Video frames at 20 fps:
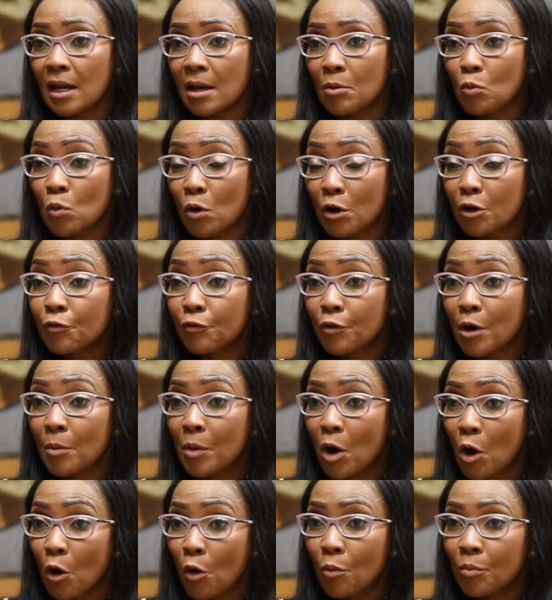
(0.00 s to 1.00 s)
work from
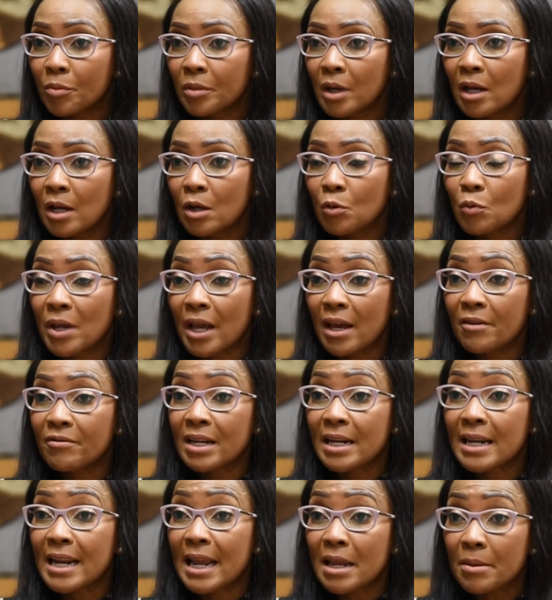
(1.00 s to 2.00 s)
home. We have
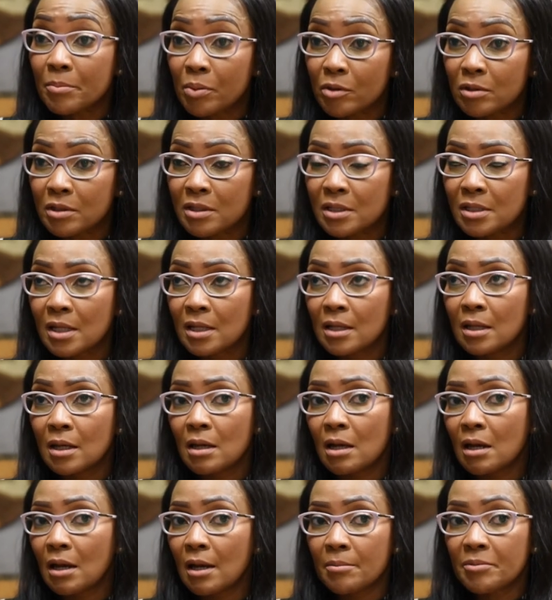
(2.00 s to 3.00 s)
enabled
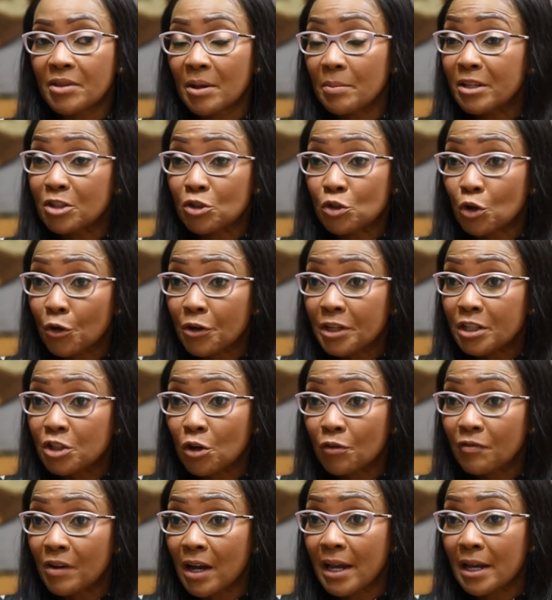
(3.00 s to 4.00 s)
the majority
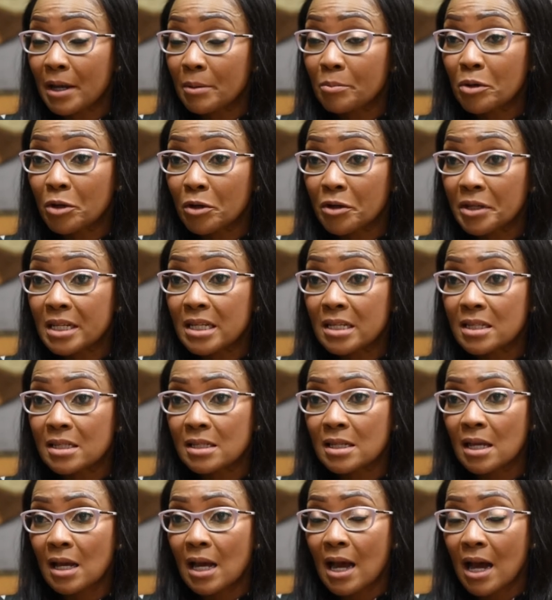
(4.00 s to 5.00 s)
of our
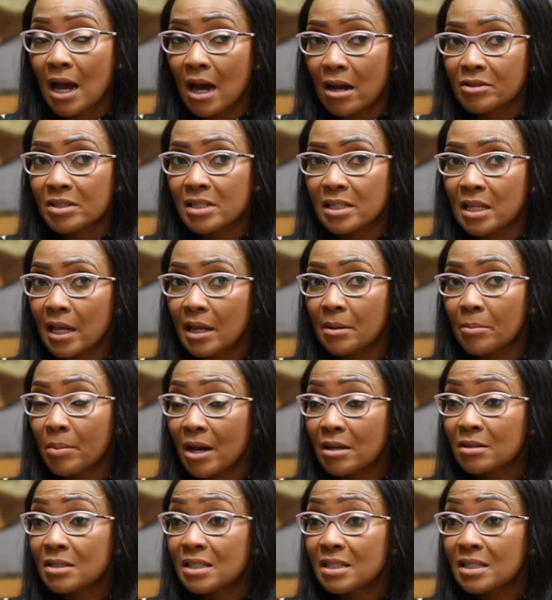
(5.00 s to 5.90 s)
employees, I would say about